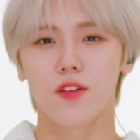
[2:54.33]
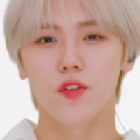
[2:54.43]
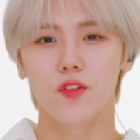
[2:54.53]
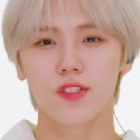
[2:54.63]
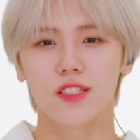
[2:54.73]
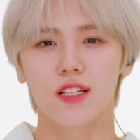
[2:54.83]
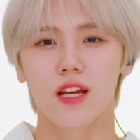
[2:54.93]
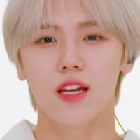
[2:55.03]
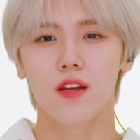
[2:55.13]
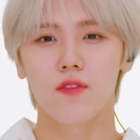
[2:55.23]
a new
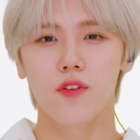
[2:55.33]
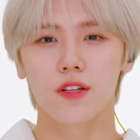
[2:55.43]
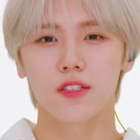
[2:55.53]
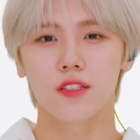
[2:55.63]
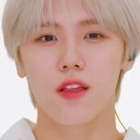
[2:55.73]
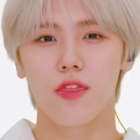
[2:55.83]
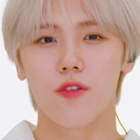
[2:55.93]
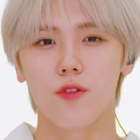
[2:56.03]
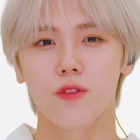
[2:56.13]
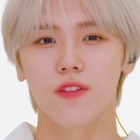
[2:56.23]
side of us
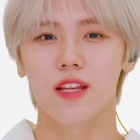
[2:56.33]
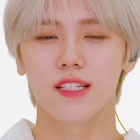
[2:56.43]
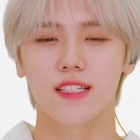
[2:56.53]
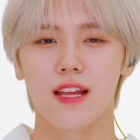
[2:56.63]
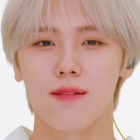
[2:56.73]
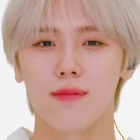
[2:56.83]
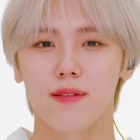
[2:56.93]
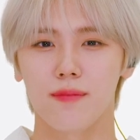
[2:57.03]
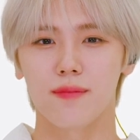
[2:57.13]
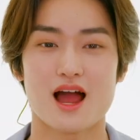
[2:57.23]
through this
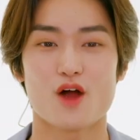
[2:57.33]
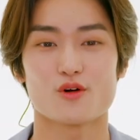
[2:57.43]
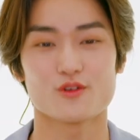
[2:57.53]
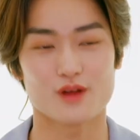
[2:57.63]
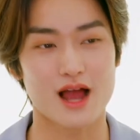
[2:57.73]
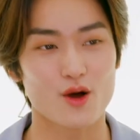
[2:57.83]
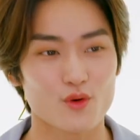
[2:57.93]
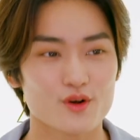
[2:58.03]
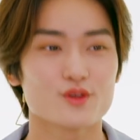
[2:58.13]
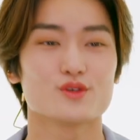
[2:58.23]
album. Our
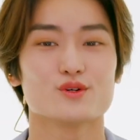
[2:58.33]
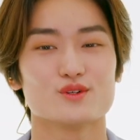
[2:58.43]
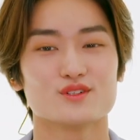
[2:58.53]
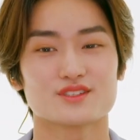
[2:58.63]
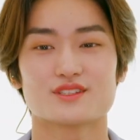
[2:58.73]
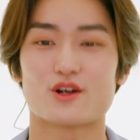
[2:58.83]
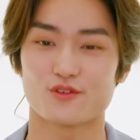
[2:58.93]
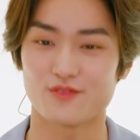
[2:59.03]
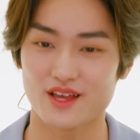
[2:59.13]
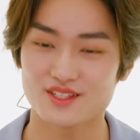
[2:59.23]
our use, our
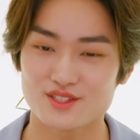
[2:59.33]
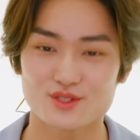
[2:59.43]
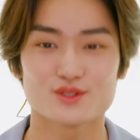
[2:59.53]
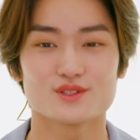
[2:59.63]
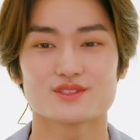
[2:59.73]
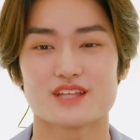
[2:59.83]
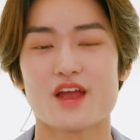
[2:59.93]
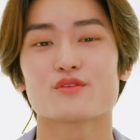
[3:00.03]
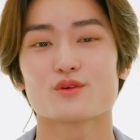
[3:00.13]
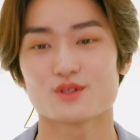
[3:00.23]
fans use,
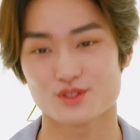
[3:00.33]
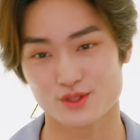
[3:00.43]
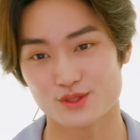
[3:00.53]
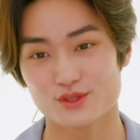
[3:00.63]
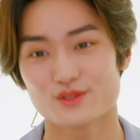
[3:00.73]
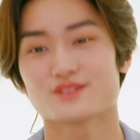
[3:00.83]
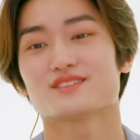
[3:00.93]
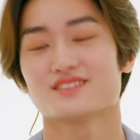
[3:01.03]
everyone's use.